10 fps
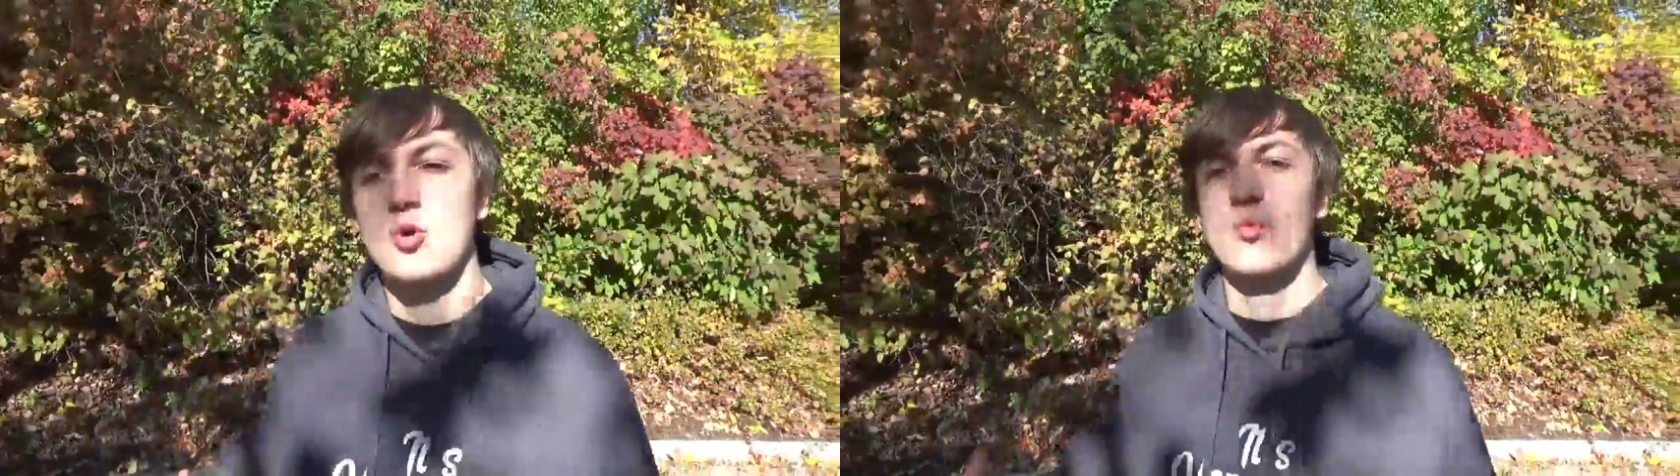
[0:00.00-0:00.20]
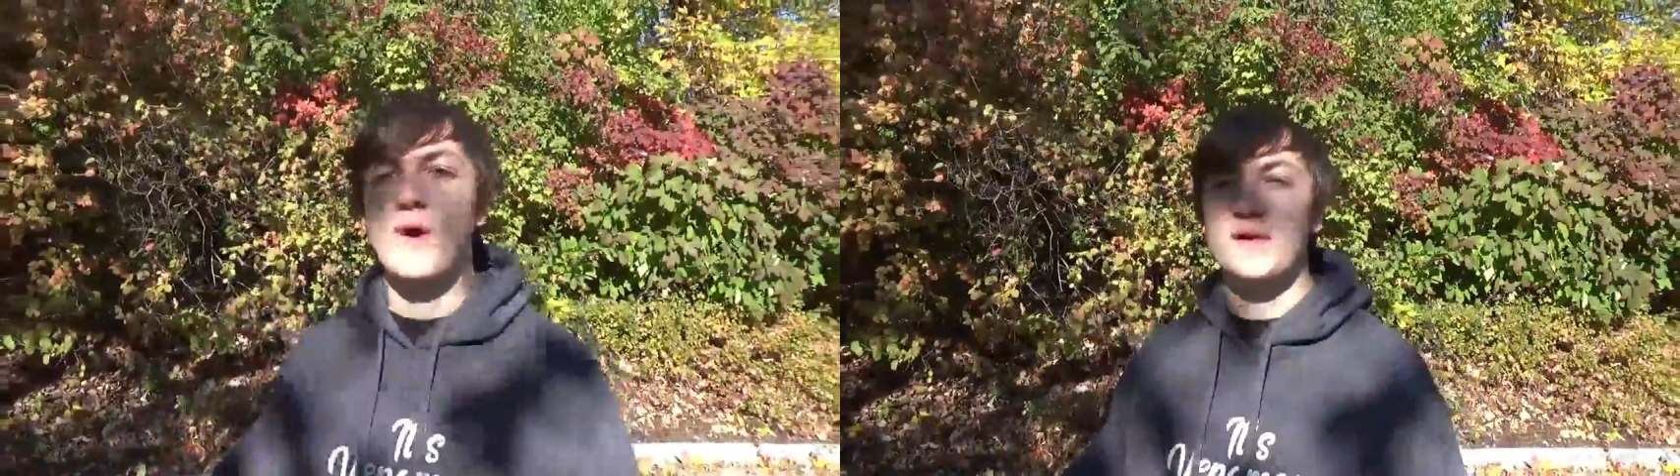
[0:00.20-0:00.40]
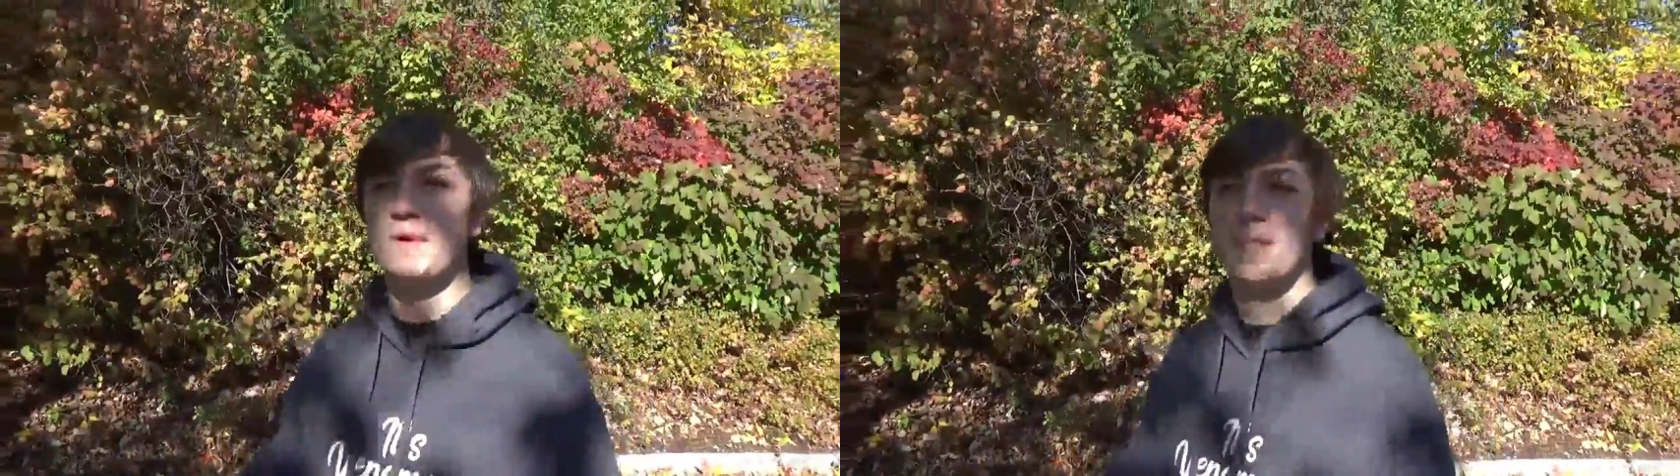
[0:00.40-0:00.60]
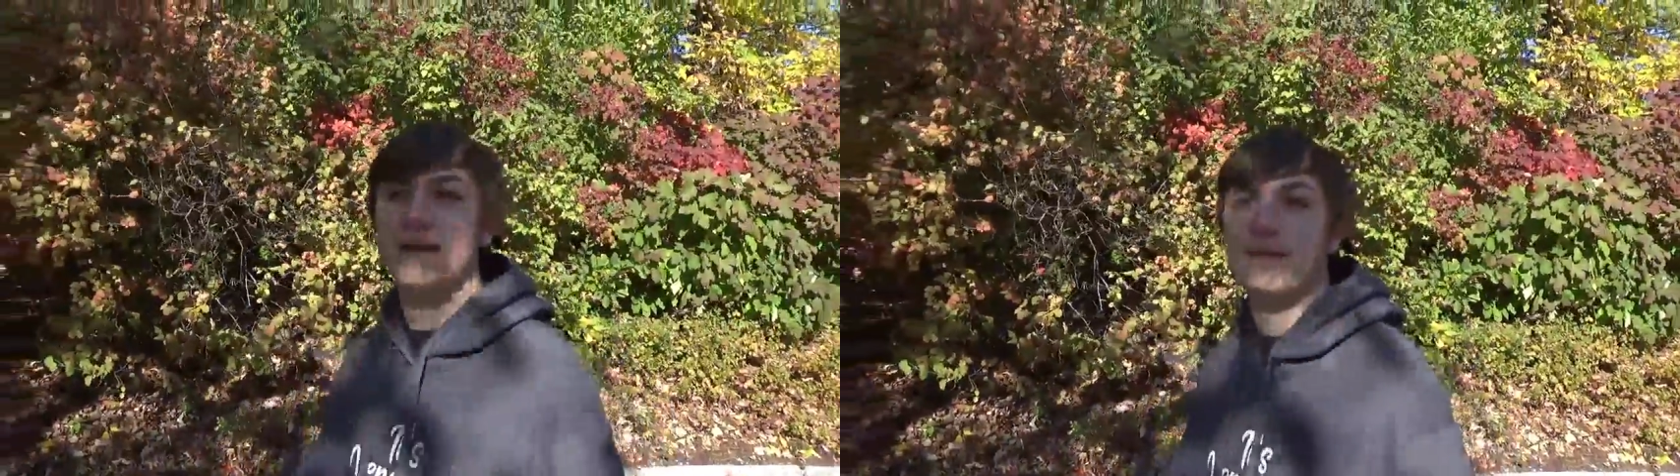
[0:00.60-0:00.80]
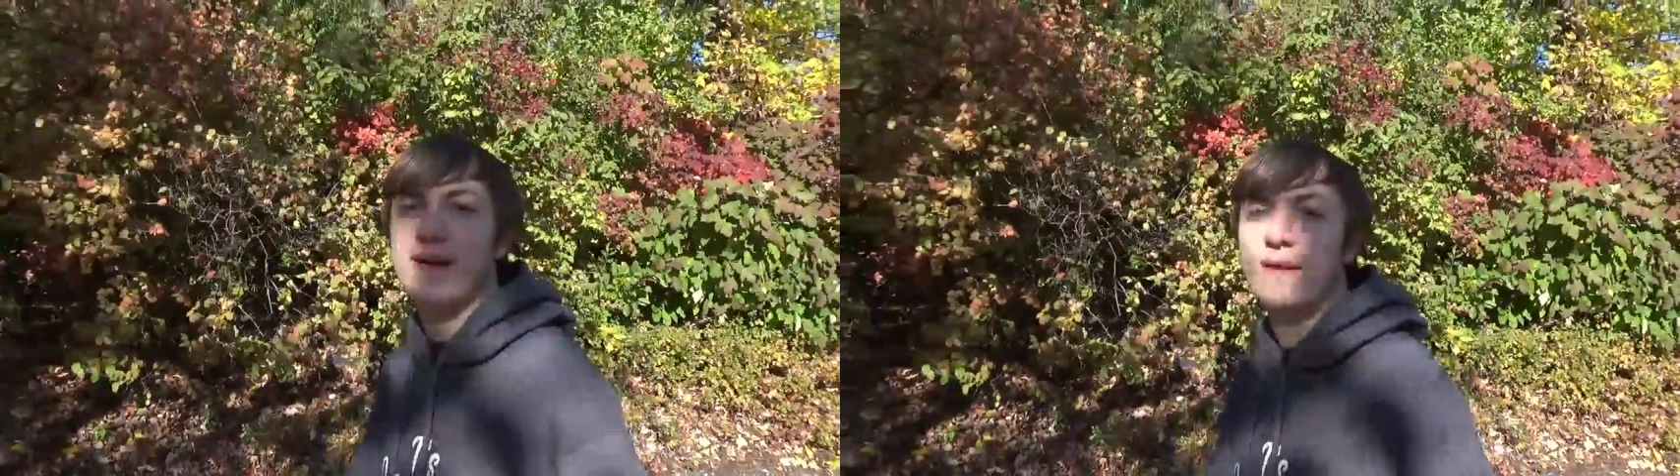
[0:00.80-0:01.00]
Welcome back
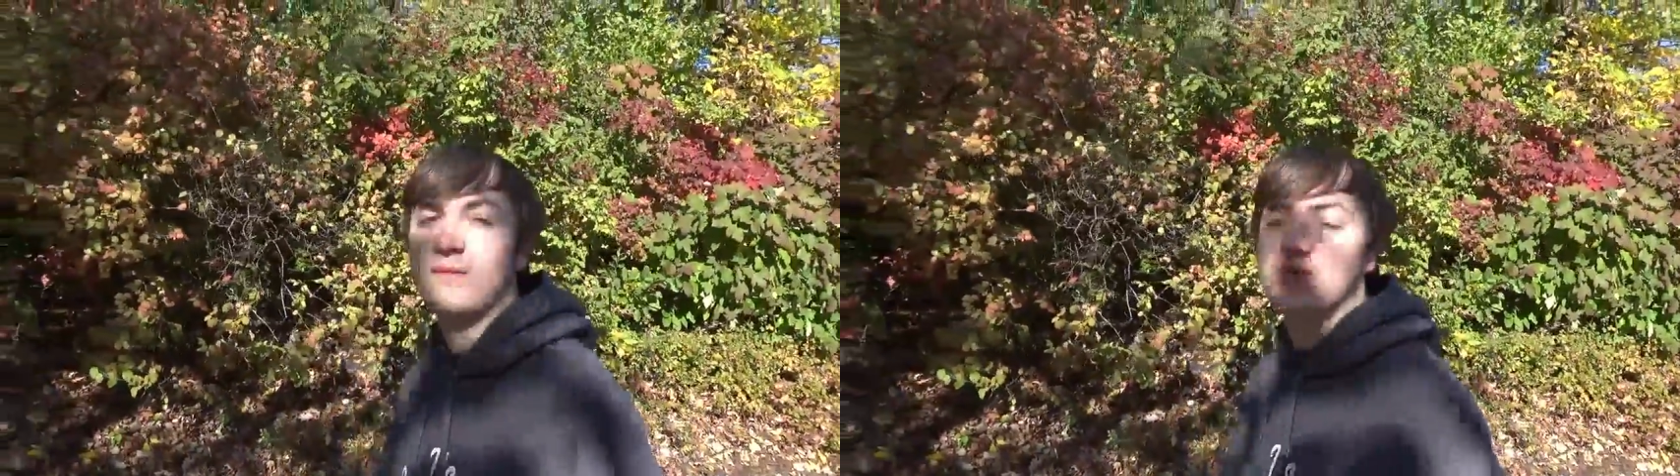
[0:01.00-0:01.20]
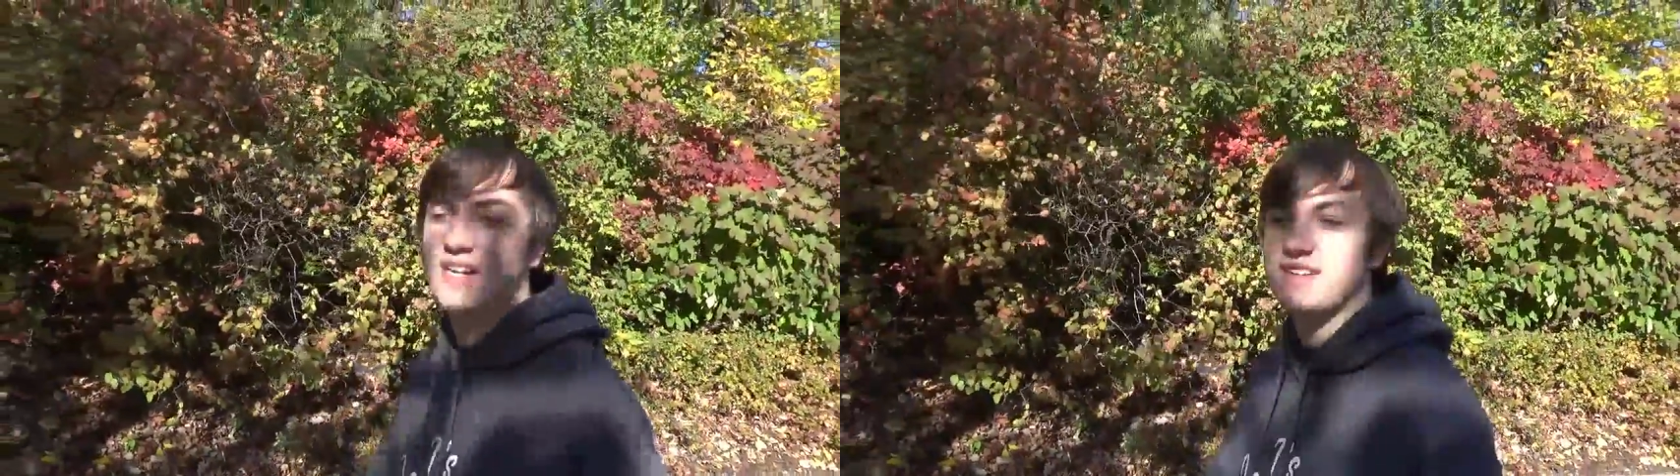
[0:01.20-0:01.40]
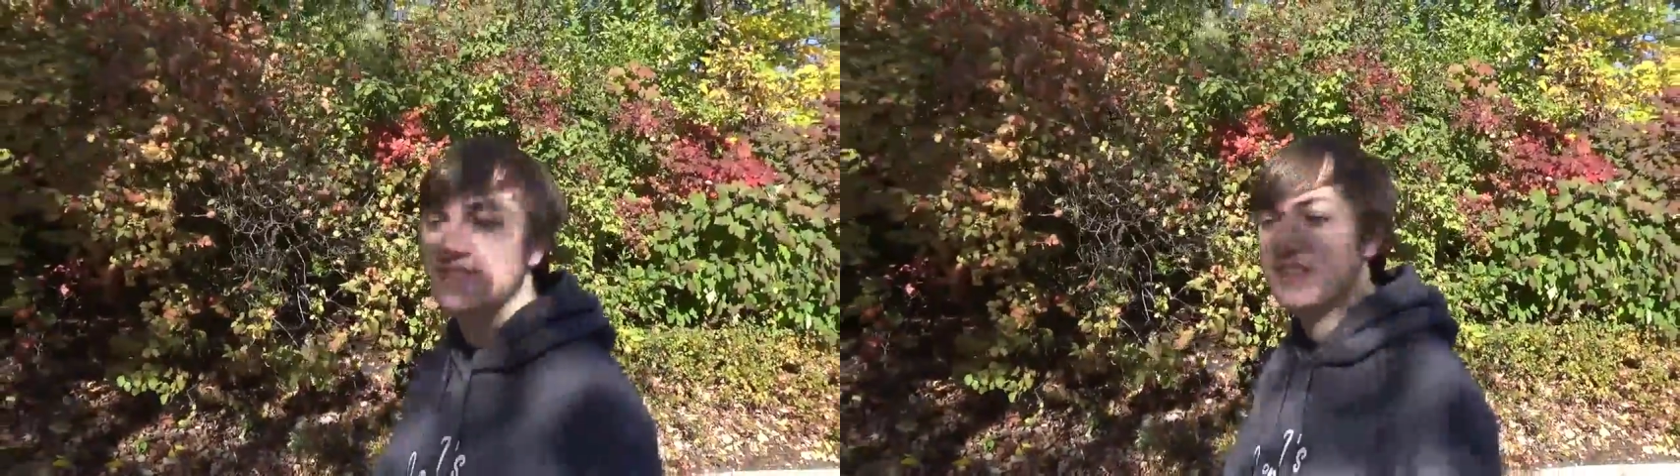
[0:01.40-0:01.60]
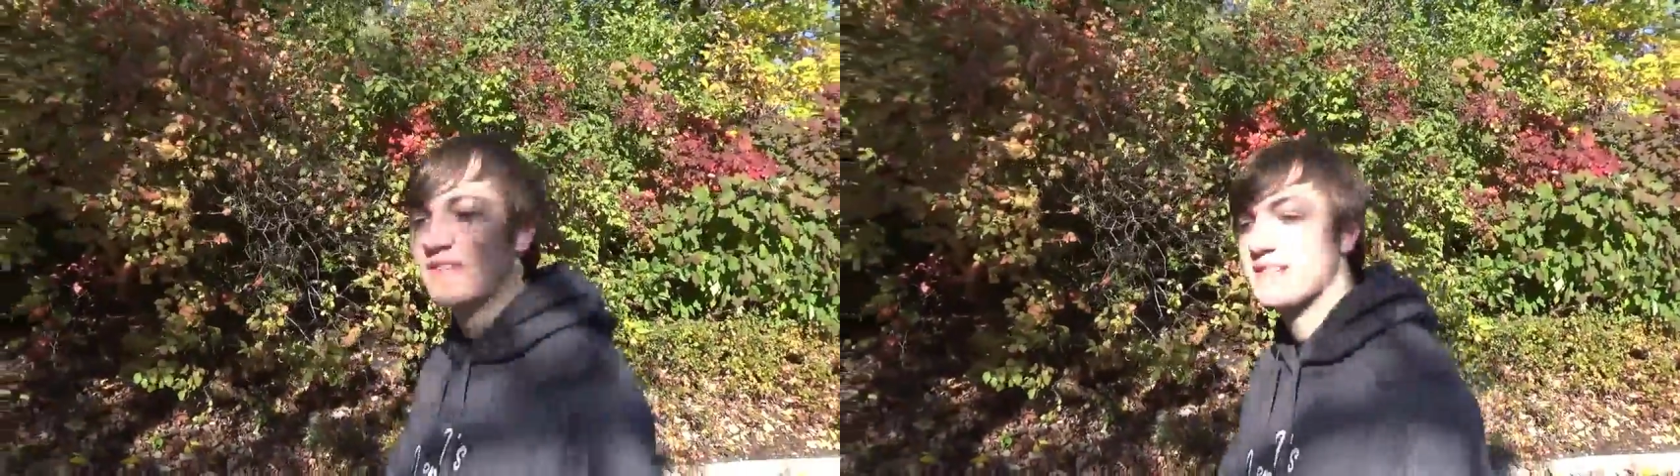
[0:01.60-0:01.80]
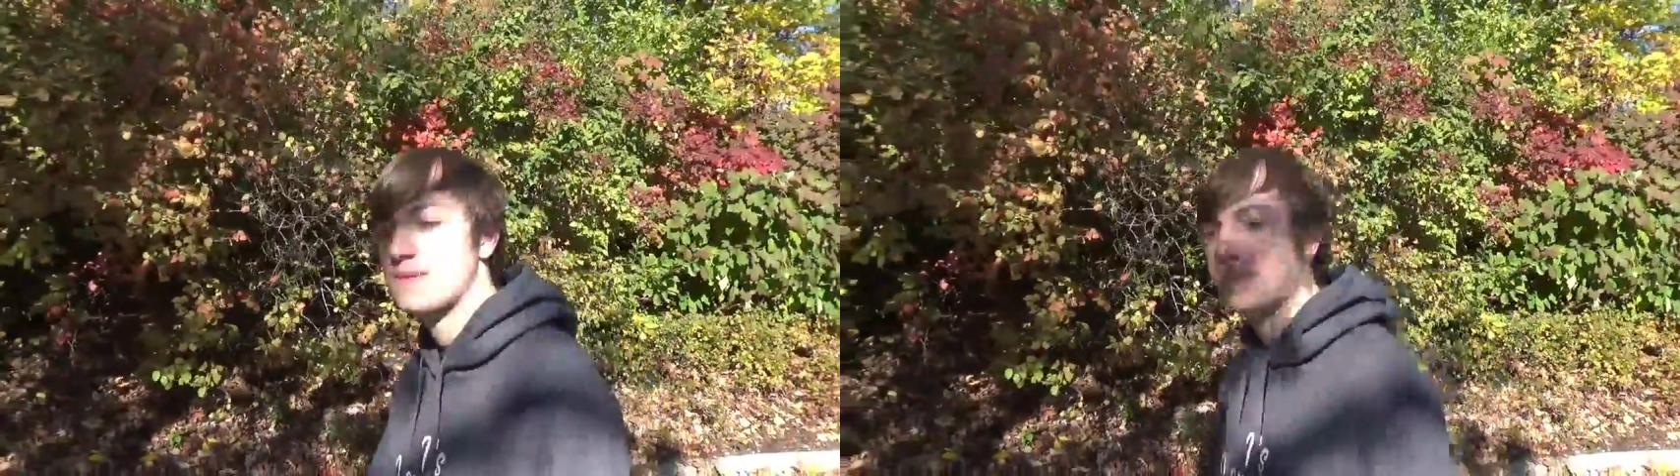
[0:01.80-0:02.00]
to my animal education
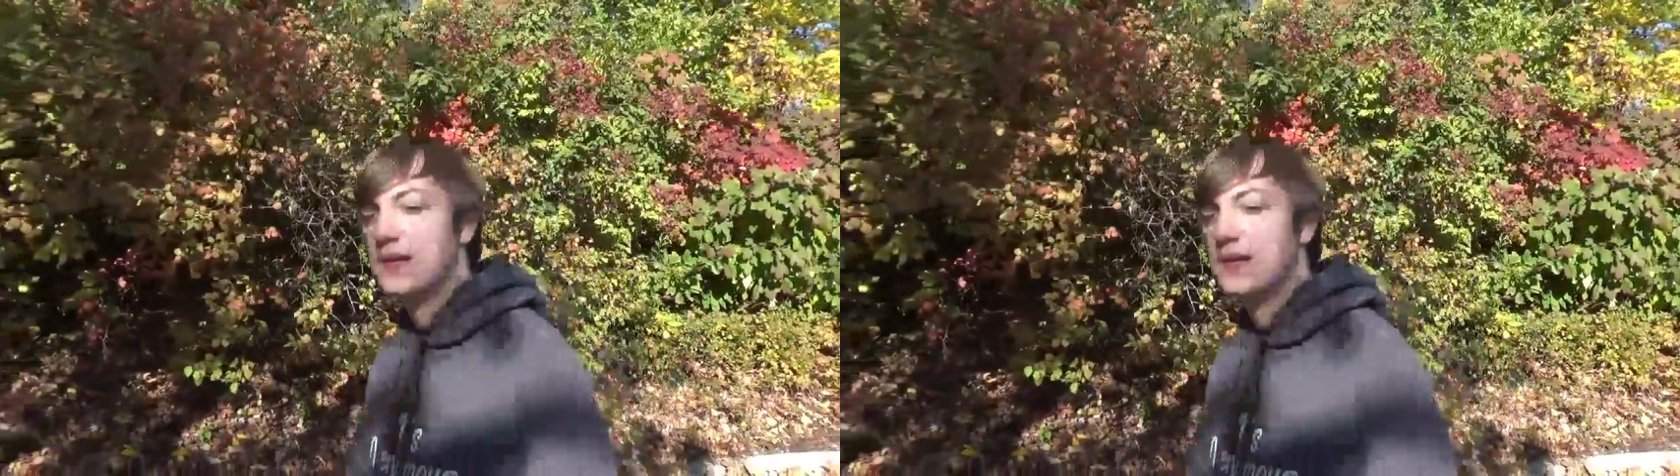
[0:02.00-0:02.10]
series.